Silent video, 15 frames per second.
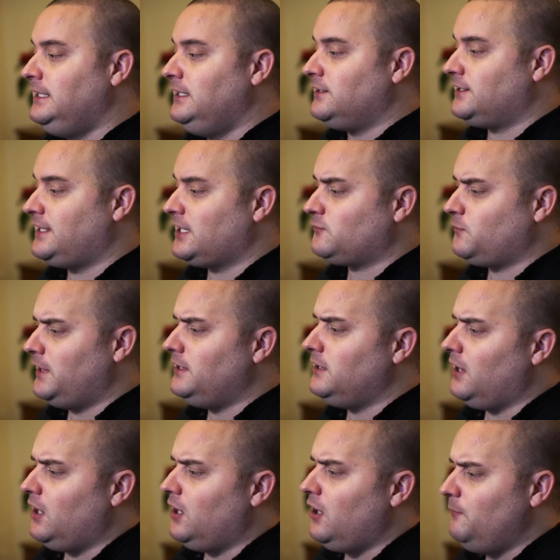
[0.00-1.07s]
So that's when
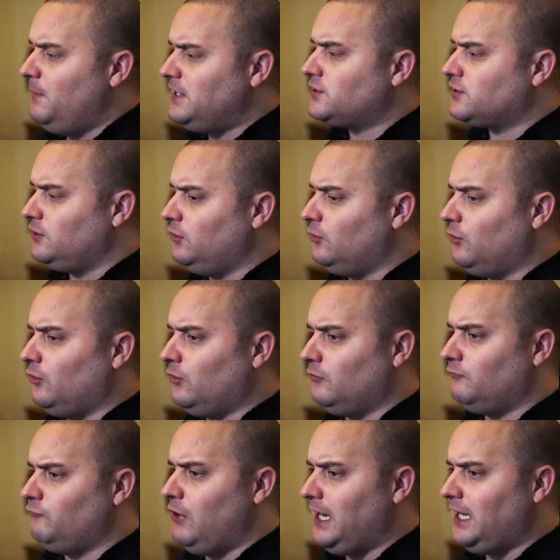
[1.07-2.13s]
Minster Law
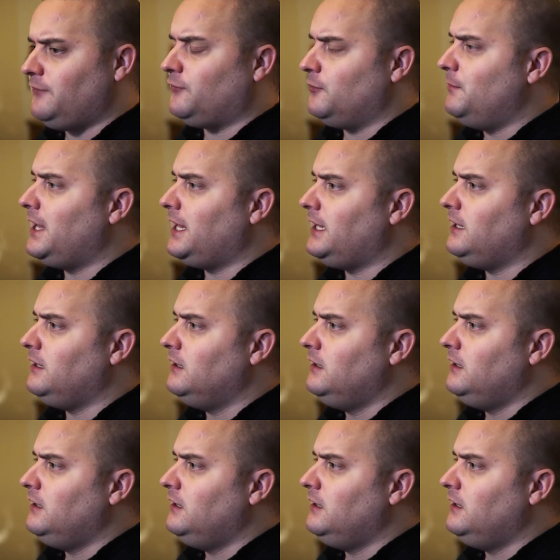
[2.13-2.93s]
really, for me,